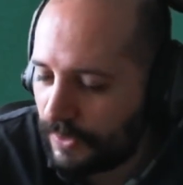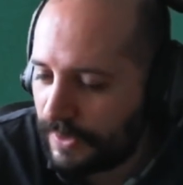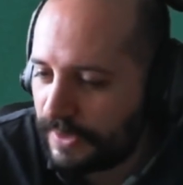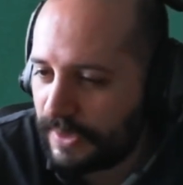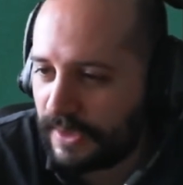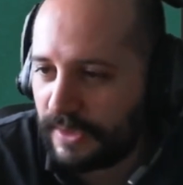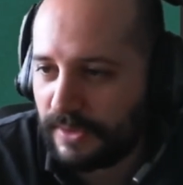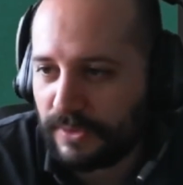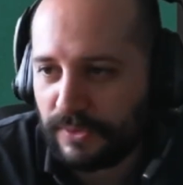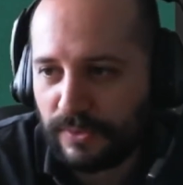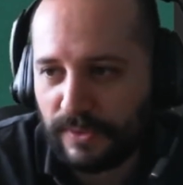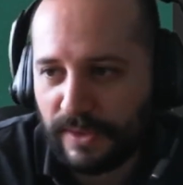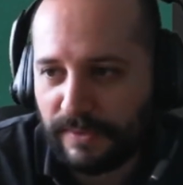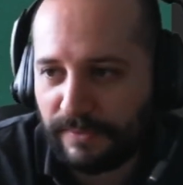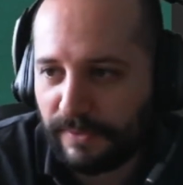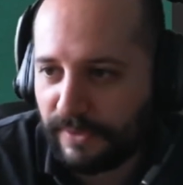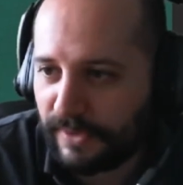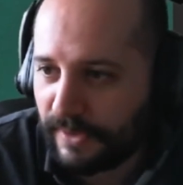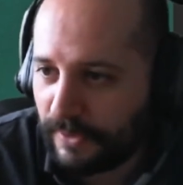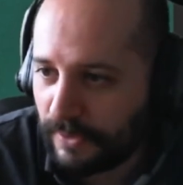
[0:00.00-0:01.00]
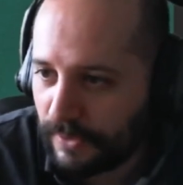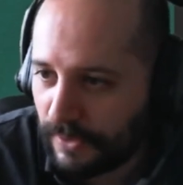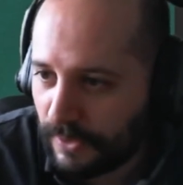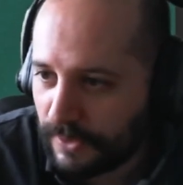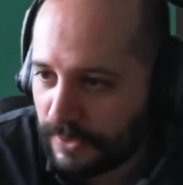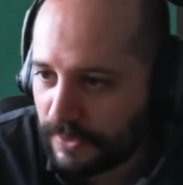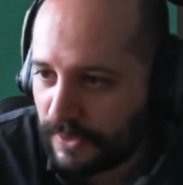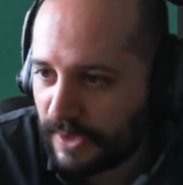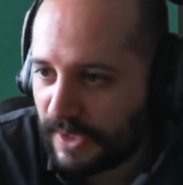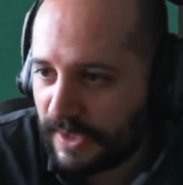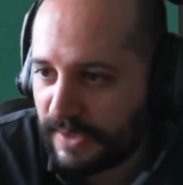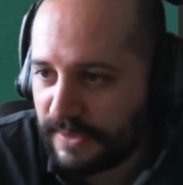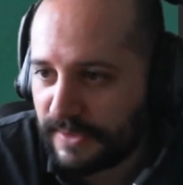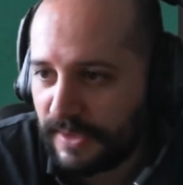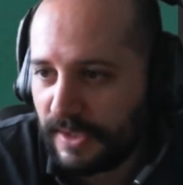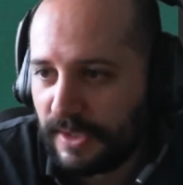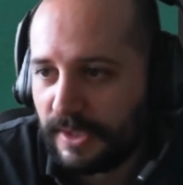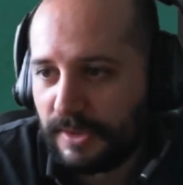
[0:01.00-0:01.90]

it and do everything on autocast,